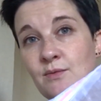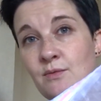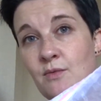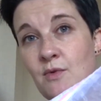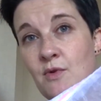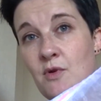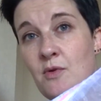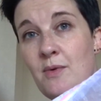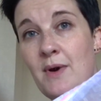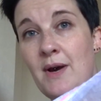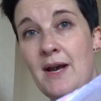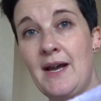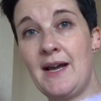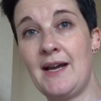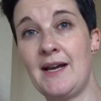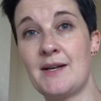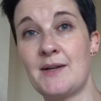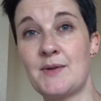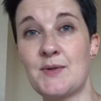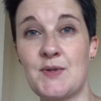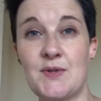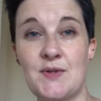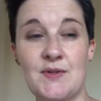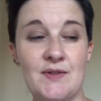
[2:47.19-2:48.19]
wool
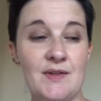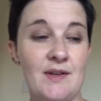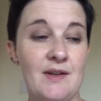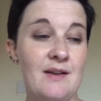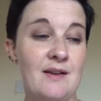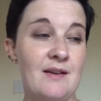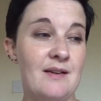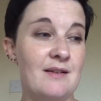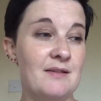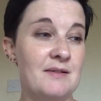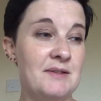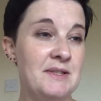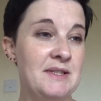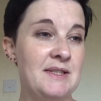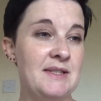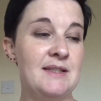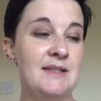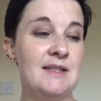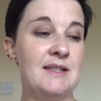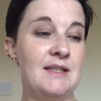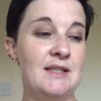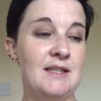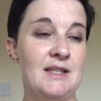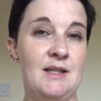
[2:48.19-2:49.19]
warehouse
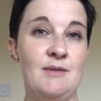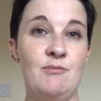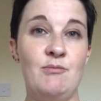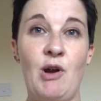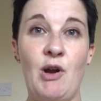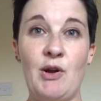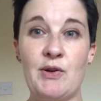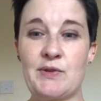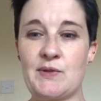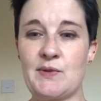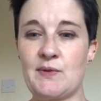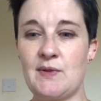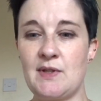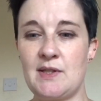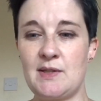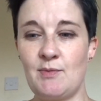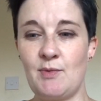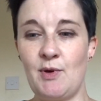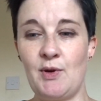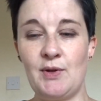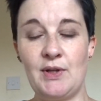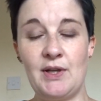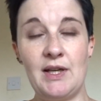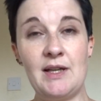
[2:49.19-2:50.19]
parcel this
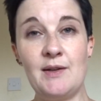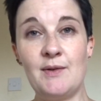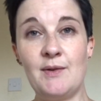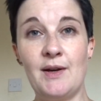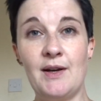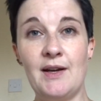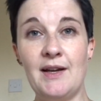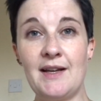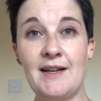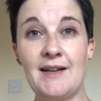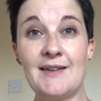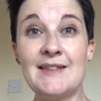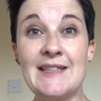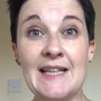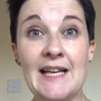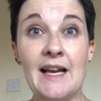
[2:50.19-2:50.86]
morning at work.